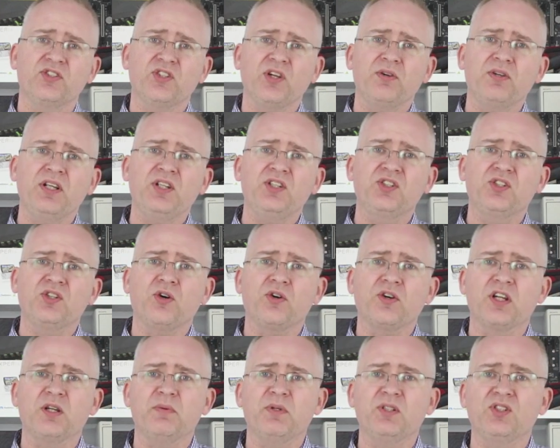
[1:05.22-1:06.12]
Sony's
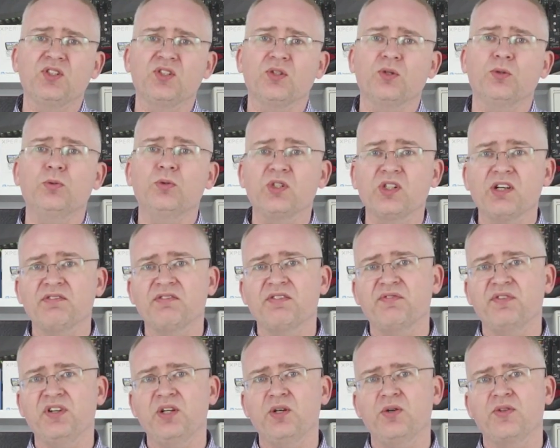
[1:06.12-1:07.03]
documents also
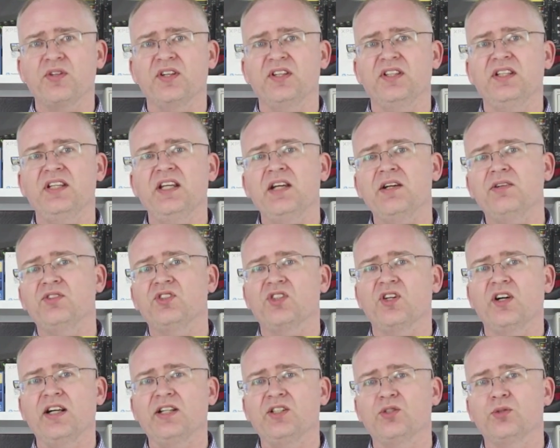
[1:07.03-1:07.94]
reveal that Neo
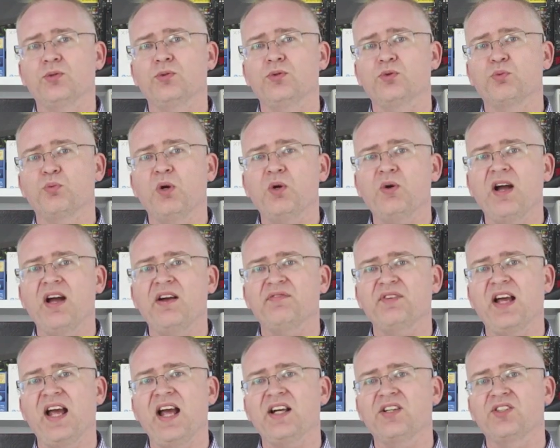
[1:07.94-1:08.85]
titles will
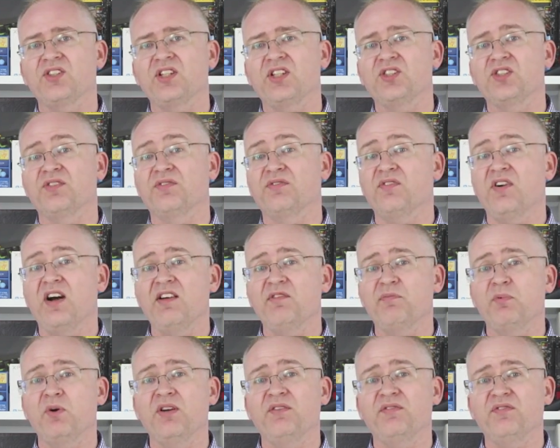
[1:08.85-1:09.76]
have access to
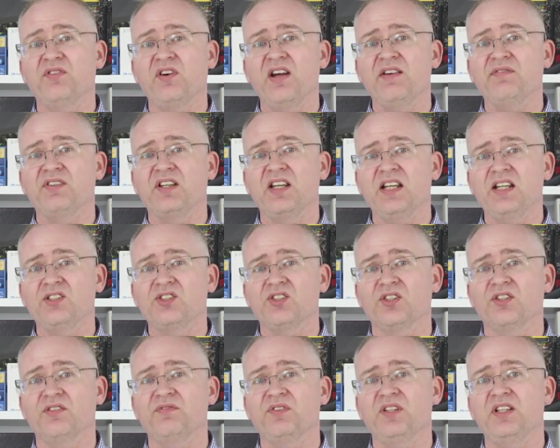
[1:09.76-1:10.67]
5.5
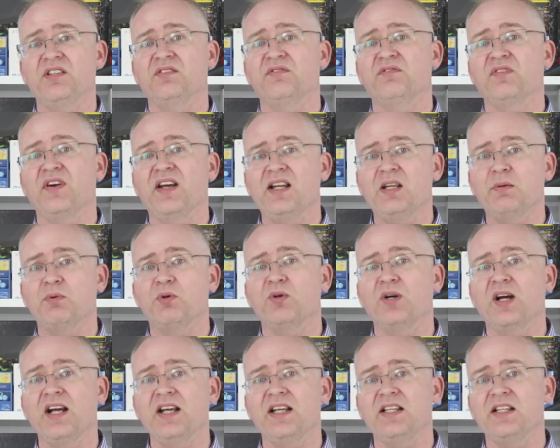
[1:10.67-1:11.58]
gigs of the
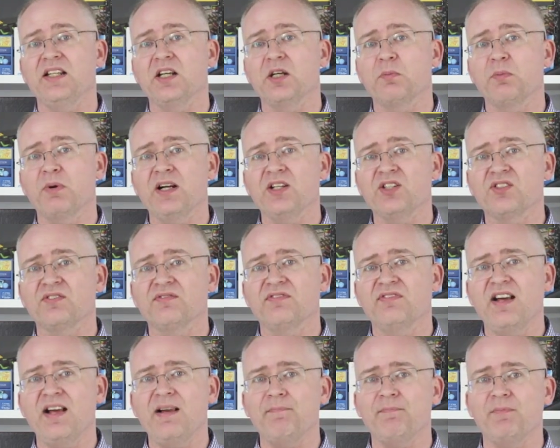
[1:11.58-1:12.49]
available 8 gigabytes of
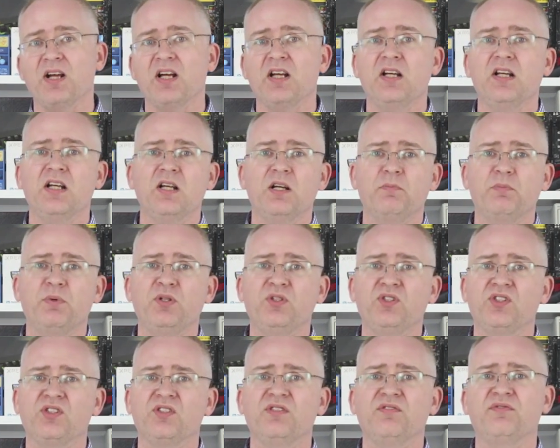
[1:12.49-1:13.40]
RAM,
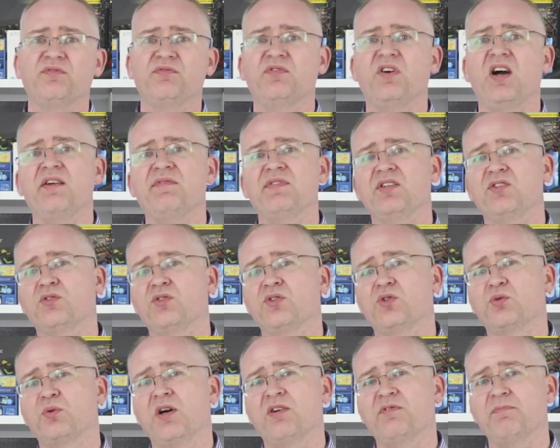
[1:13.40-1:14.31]
boost of
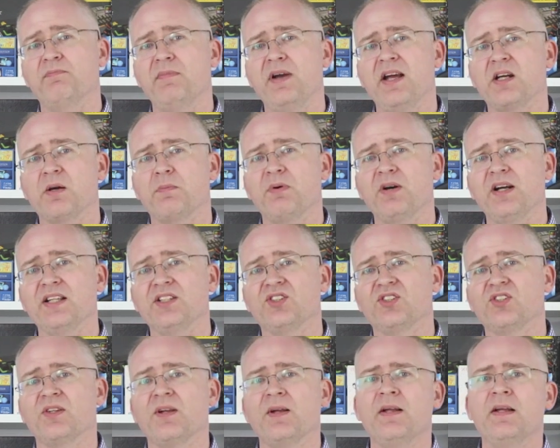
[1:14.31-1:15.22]
512
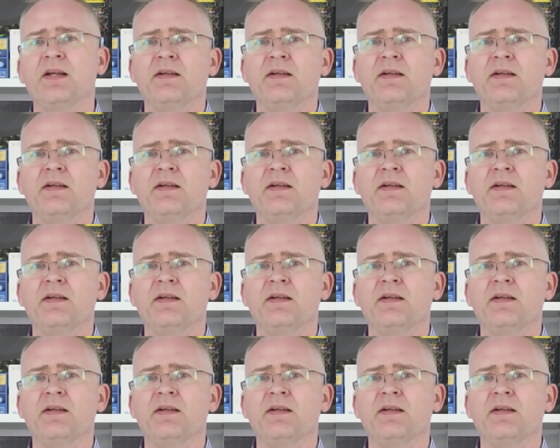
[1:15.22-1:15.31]
megabytes.